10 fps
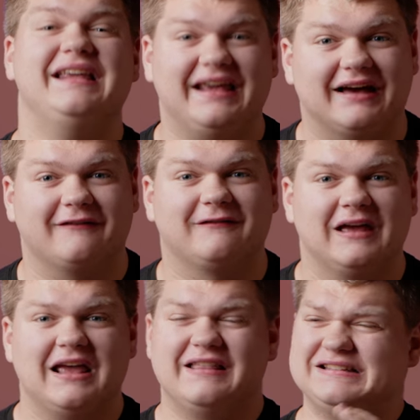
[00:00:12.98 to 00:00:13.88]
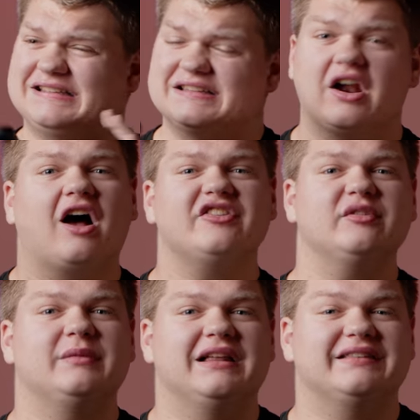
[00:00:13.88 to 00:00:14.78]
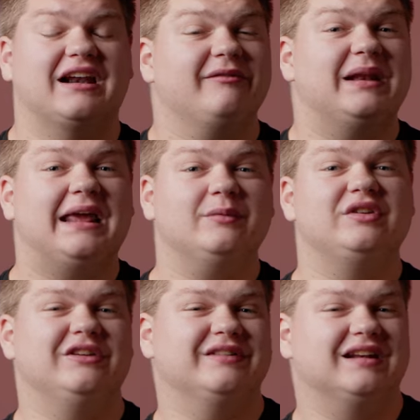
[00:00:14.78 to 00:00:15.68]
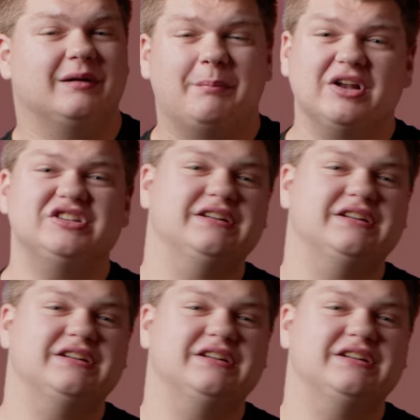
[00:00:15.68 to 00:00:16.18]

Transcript: EF. This is an awesome lens and I've been able to use it in a bunch of